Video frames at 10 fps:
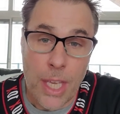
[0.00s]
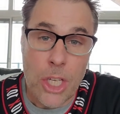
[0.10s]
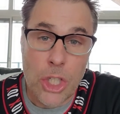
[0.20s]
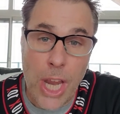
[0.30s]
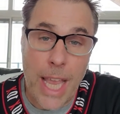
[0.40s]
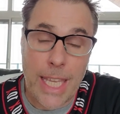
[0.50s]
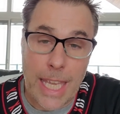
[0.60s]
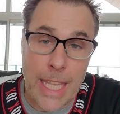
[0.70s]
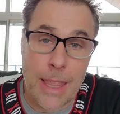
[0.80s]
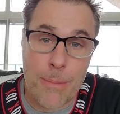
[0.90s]
check
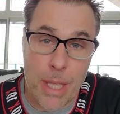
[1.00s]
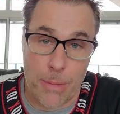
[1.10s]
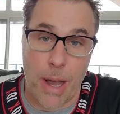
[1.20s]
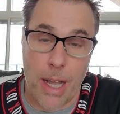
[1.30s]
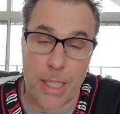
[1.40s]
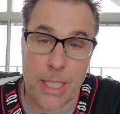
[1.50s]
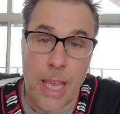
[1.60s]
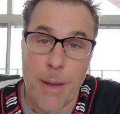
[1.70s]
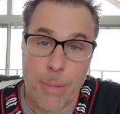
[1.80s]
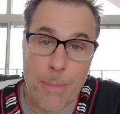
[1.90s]
in the mailbox
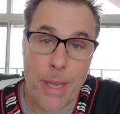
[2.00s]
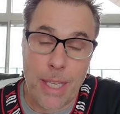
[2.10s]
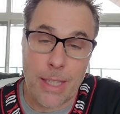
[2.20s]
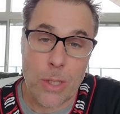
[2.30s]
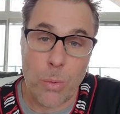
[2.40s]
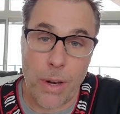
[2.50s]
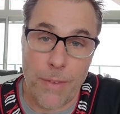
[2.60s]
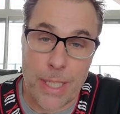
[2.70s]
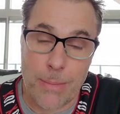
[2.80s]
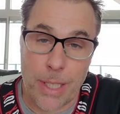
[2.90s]
by making this one
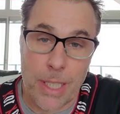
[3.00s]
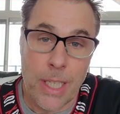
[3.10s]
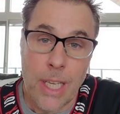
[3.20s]
investment.